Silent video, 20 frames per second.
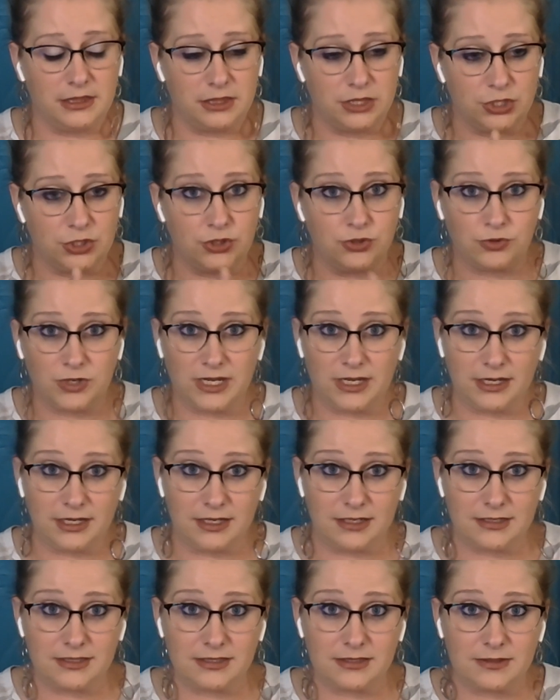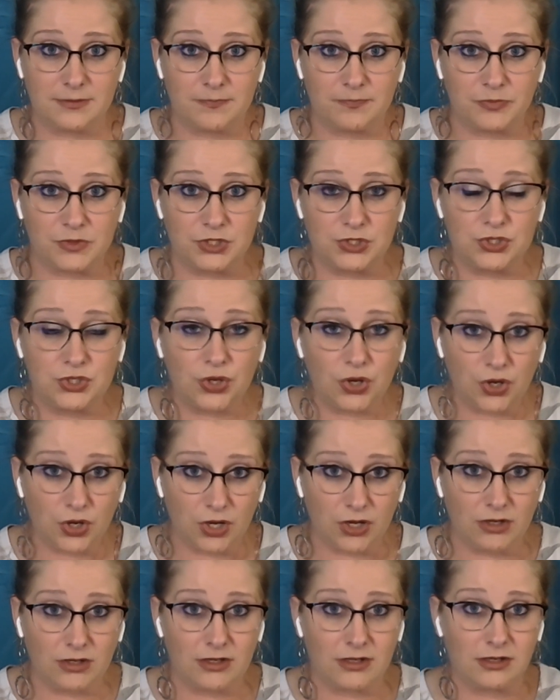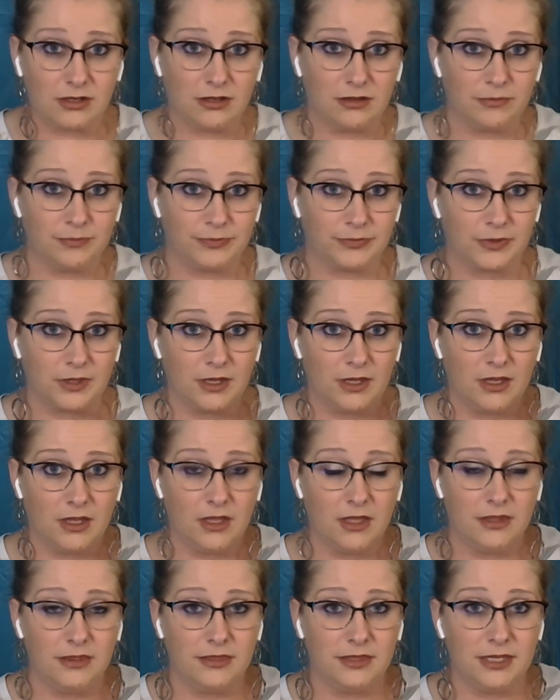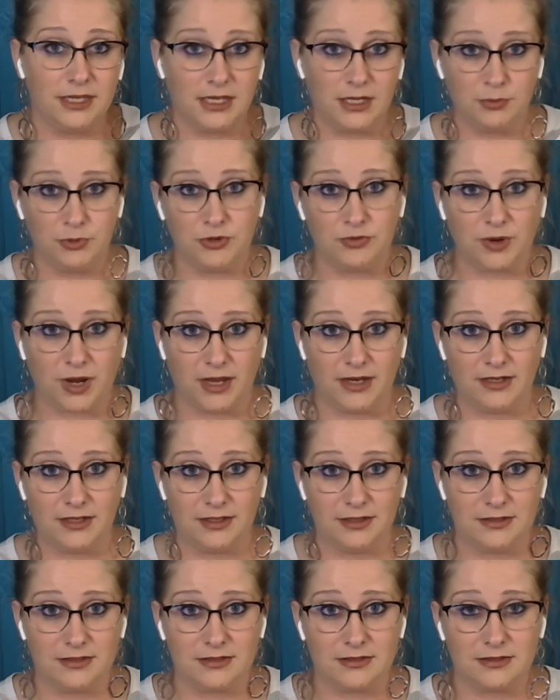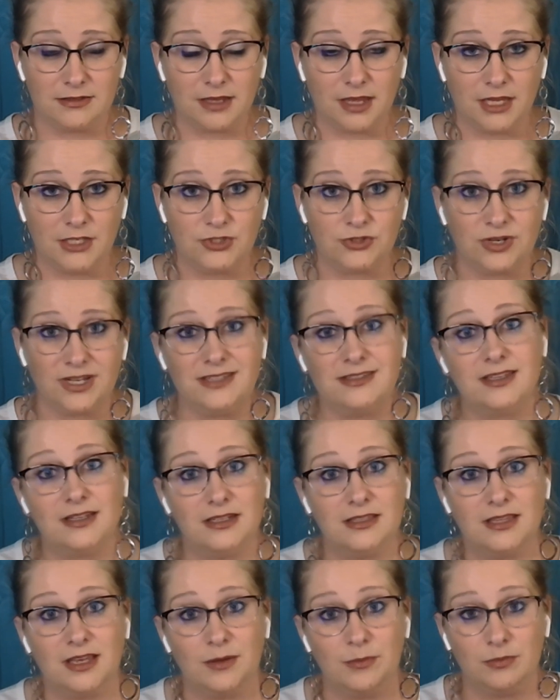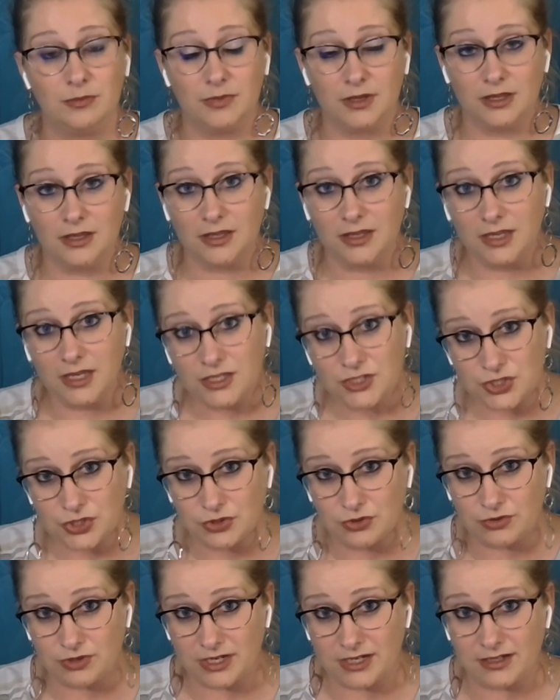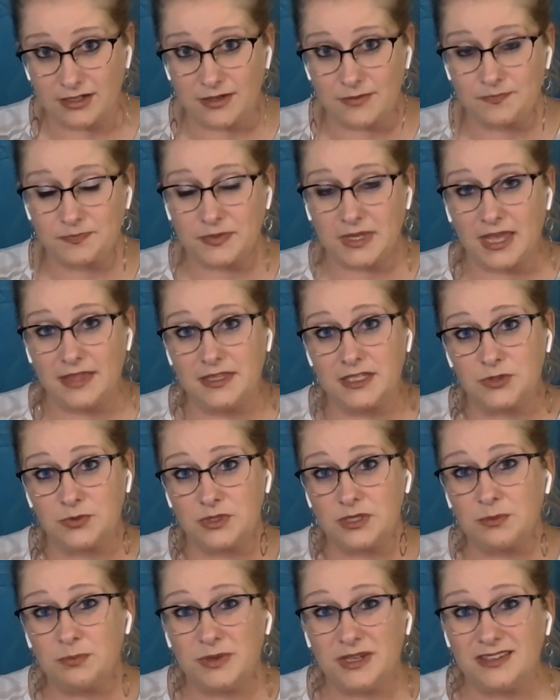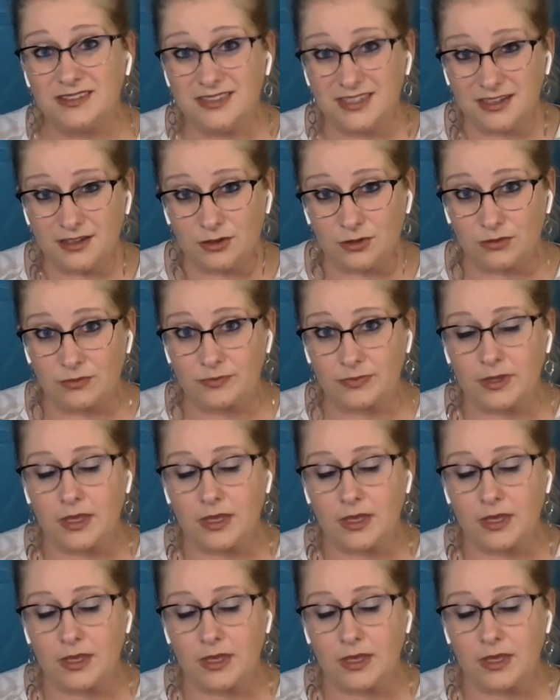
The Greeks took the Hebrew writings and translated them into Greek. And this was a big deal